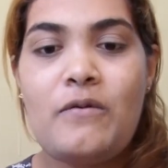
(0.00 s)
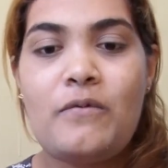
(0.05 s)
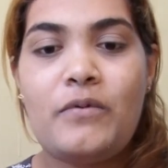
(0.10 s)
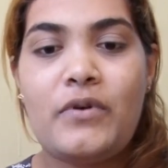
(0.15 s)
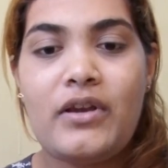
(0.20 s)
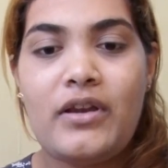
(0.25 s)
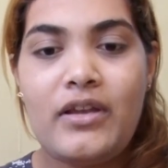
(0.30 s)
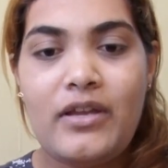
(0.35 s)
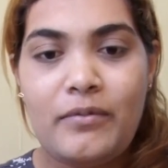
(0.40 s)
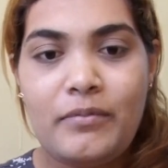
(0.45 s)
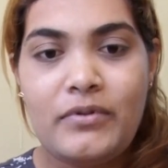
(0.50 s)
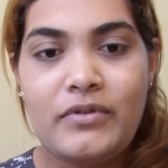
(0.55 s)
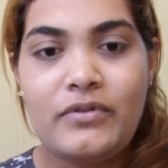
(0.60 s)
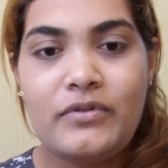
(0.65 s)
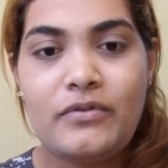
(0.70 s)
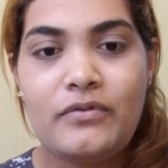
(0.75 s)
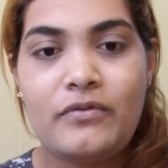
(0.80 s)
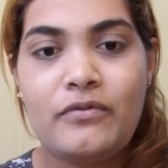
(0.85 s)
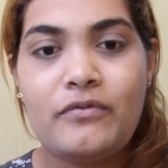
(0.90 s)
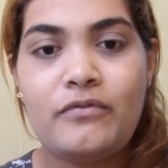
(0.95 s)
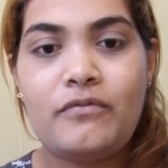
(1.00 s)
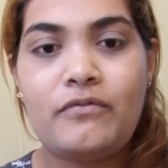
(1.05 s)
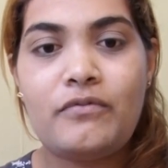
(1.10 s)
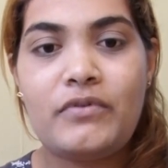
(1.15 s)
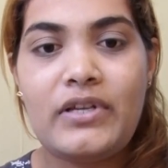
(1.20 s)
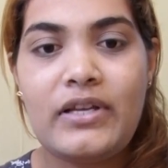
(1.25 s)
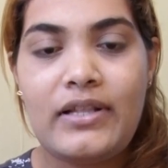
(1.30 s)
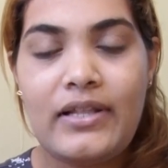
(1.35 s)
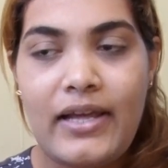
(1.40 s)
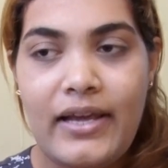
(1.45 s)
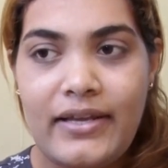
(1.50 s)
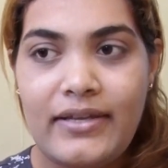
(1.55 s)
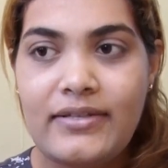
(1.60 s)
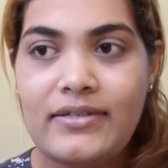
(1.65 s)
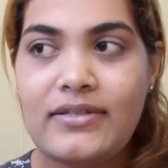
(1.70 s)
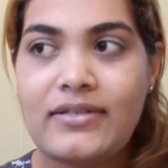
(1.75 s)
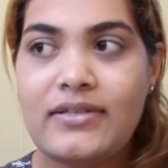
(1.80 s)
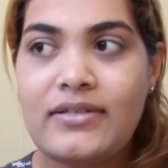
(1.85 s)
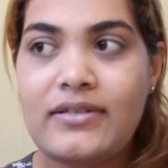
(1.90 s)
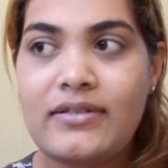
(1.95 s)
we're able to
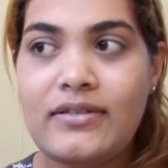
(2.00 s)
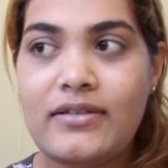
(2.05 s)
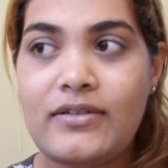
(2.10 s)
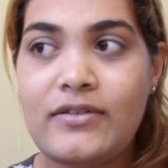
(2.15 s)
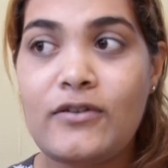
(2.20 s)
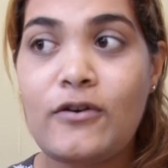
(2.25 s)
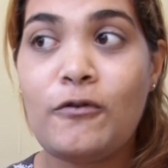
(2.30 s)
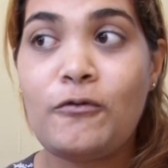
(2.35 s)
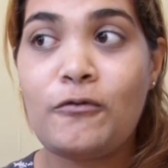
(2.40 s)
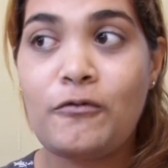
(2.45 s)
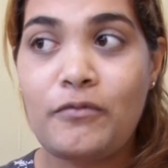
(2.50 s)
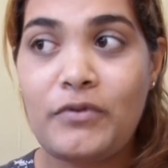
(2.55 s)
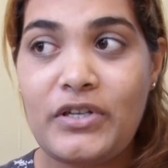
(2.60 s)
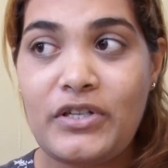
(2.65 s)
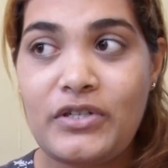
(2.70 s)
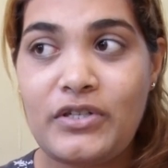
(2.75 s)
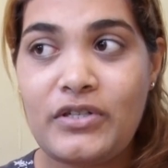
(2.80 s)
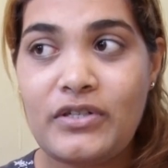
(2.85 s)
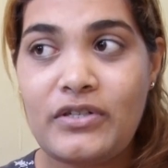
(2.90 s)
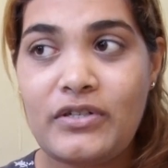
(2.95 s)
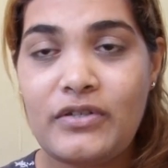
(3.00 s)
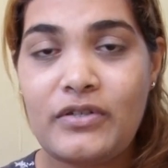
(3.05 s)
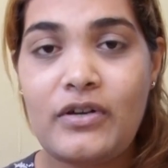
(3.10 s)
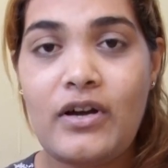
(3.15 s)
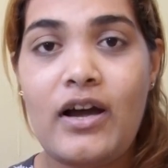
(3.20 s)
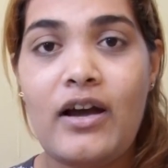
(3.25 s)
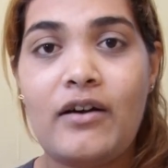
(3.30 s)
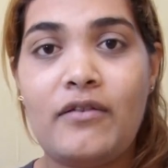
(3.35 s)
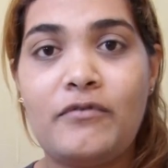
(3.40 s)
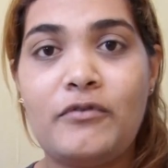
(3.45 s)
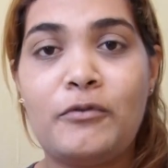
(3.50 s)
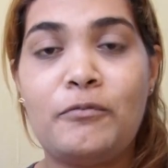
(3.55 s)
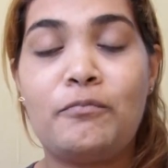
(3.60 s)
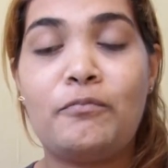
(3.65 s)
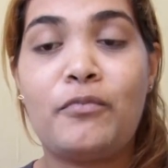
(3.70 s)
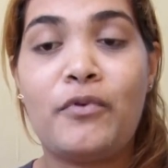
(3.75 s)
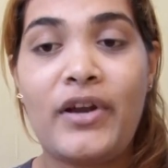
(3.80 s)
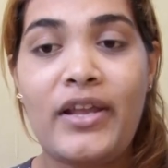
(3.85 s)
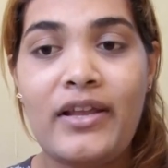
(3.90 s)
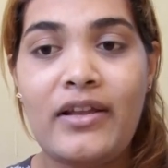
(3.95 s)
realize this outreach to
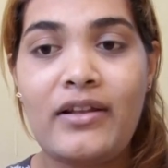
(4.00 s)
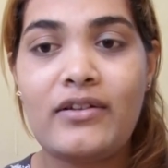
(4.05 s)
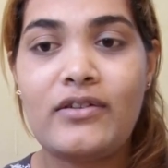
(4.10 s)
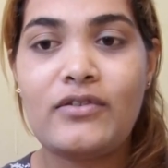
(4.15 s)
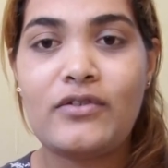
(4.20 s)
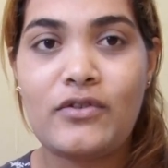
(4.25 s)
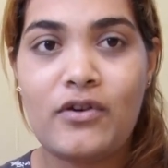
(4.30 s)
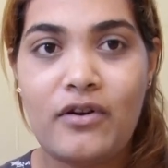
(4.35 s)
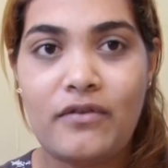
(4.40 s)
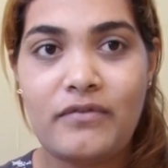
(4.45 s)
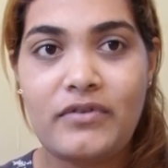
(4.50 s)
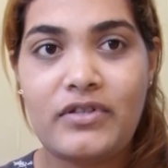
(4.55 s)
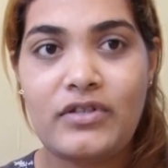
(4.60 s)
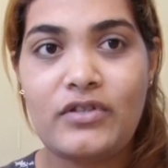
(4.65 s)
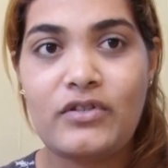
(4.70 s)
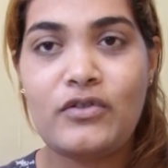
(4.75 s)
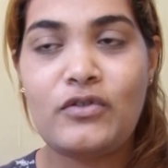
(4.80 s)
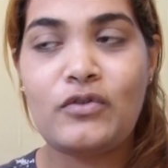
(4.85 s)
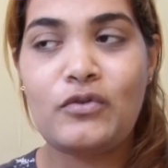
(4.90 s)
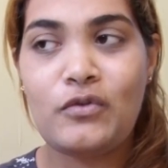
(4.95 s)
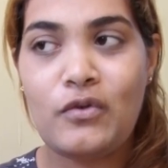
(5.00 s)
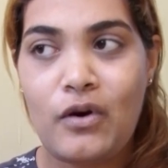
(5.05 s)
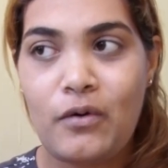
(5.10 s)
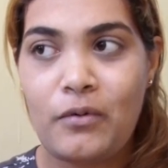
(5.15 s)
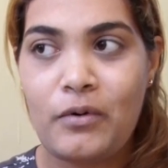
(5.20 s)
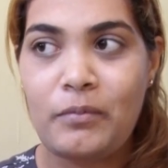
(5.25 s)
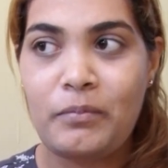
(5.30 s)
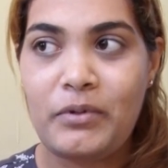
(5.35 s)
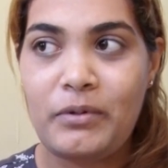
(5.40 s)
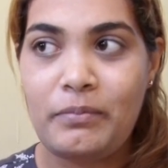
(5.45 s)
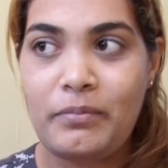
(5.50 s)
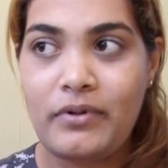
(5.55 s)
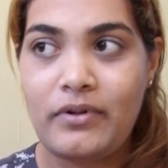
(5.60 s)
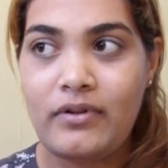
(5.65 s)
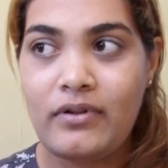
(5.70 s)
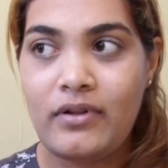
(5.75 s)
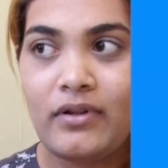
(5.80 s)
bring the services to our people.